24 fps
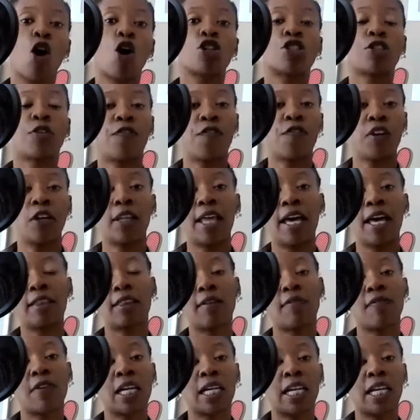to fill out
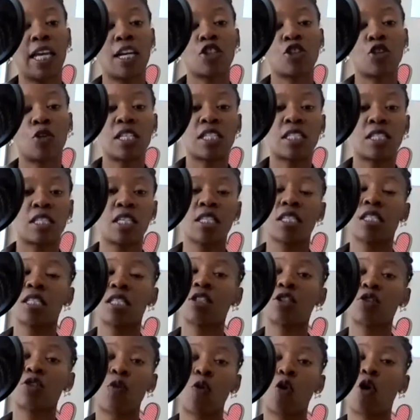the financial
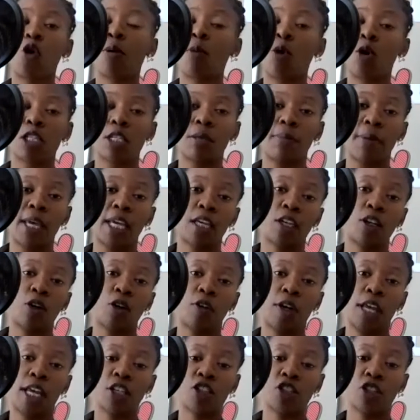assistance form or to make a
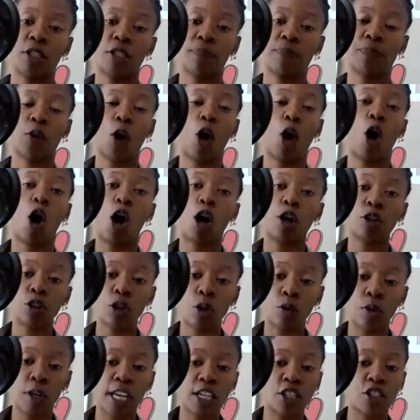donation. All
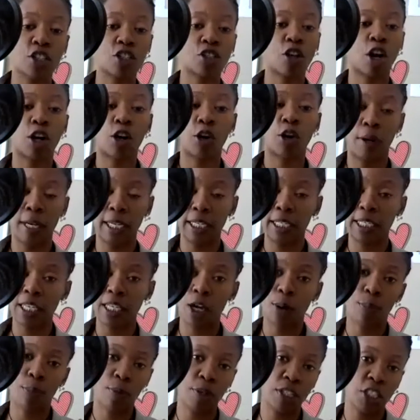donations are greatly
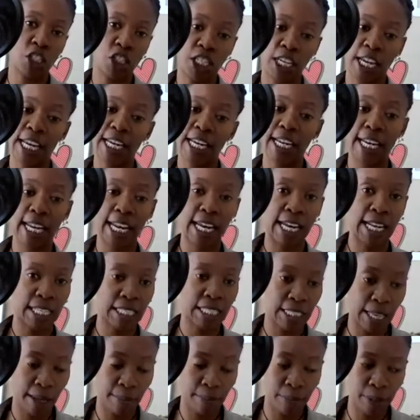appreciated and
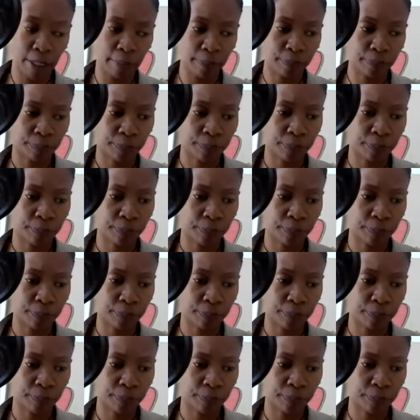accepted.